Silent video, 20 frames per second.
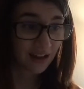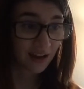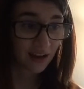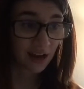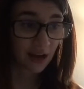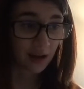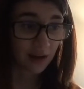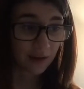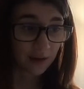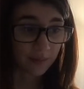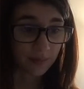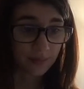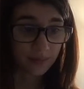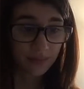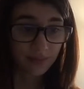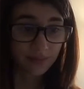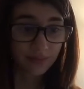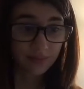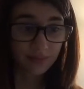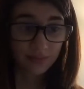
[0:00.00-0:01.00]

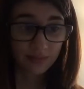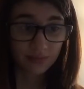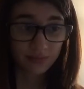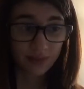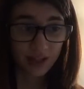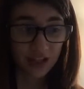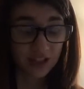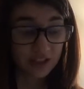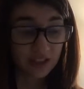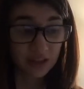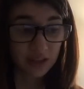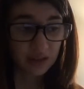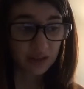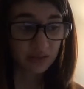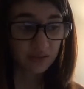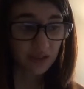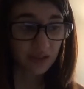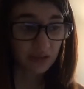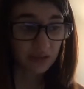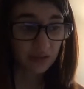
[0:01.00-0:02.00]
Also,
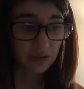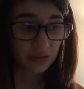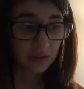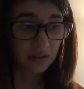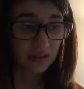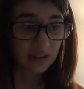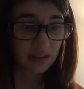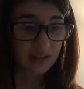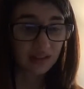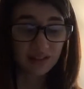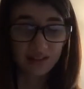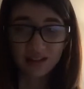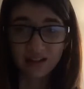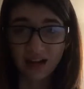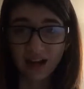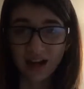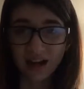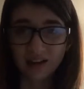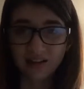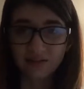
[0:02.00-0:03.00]
if you
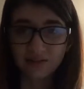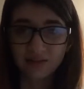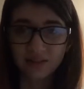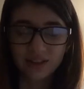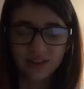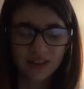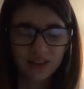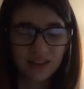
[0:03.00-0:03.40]
have